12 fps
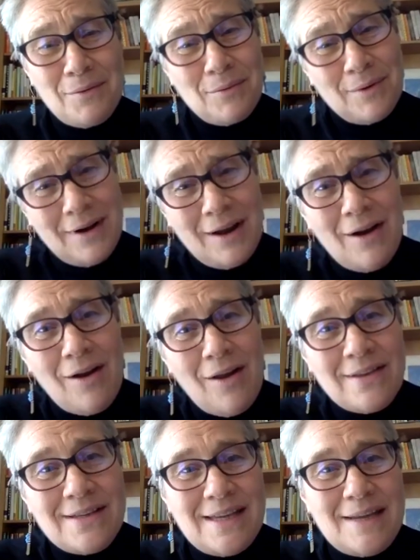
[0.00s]
We're not all on
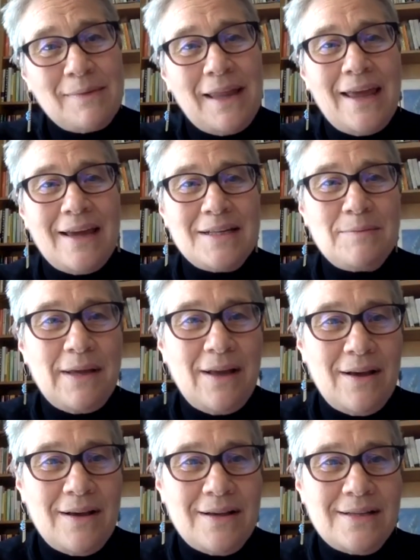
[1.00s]
the same land
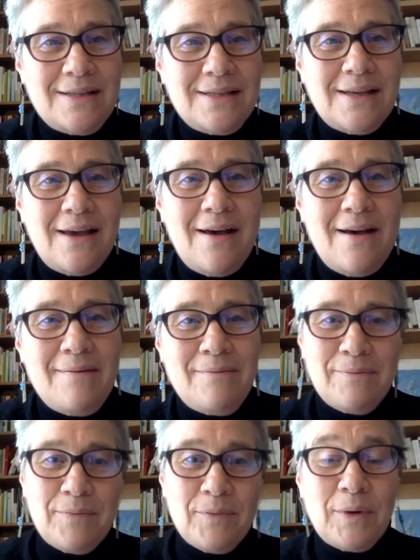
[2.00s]
because
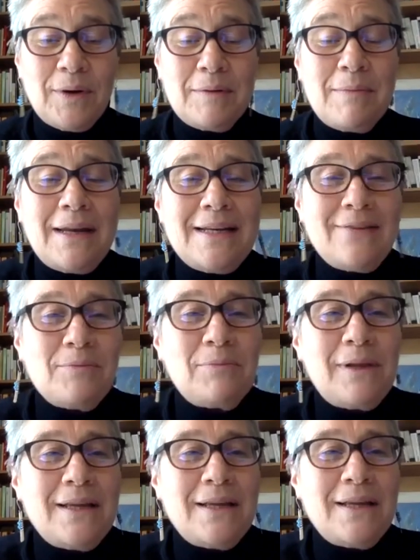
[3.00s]
um, we're in many different
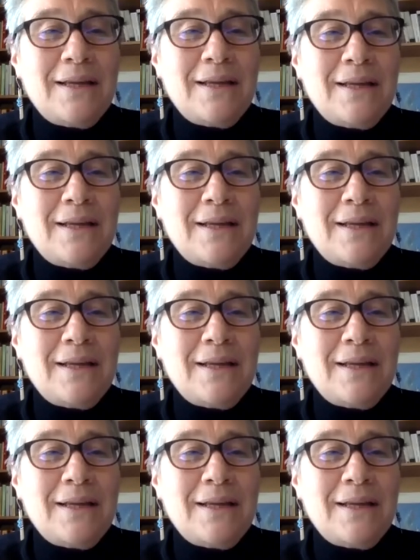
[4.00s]
places